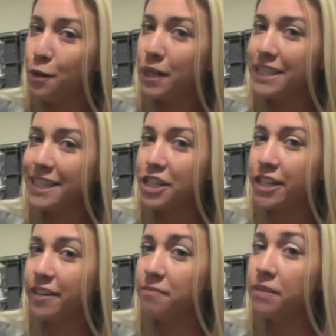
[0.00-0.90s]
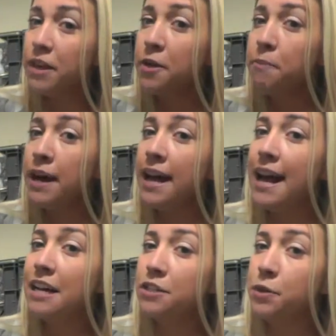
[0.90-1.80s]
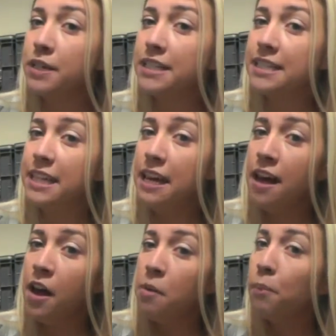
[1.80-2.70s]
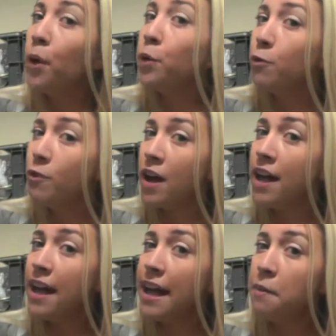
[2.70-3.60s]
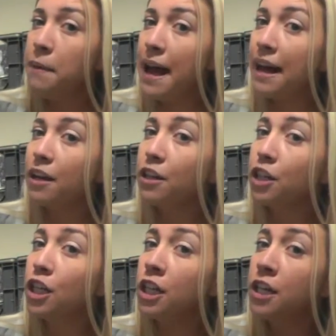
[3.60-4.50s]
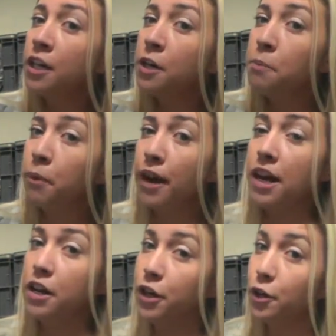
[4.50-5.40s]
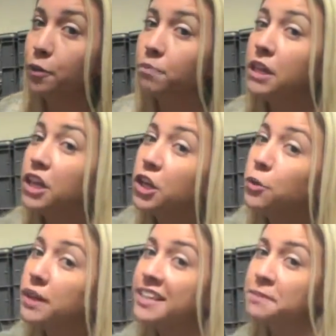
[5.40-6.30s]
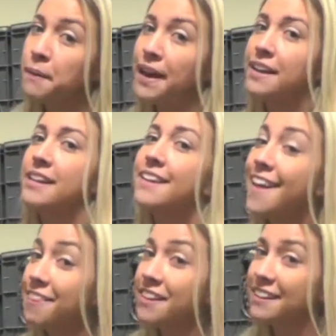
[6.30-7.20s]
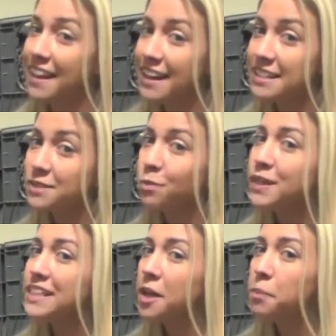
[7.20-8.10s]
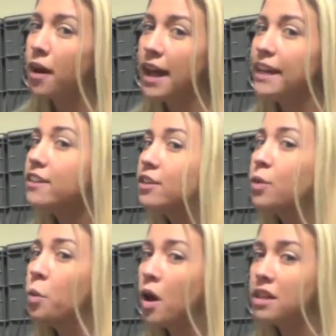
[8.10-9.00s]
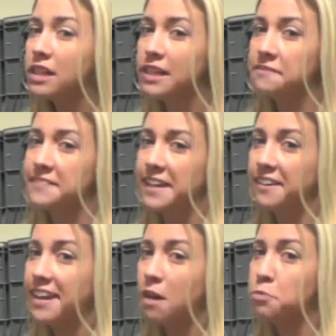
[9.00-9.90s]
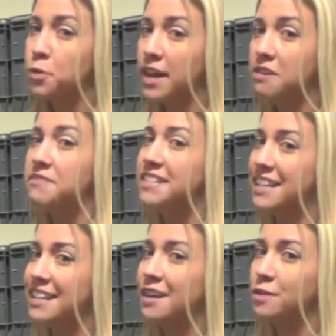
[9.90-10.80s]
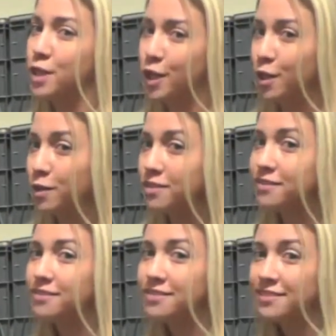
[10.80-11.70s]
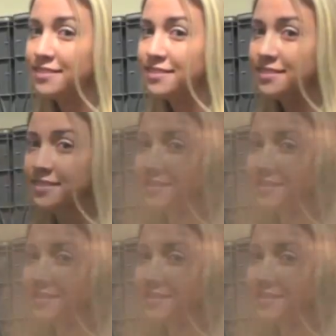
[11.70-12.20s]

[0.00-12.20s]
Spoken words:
new condition. But as you can see, both front and back look brand new. You would expect nothing less. We take pride in the quality of center caps we have to send out to you. We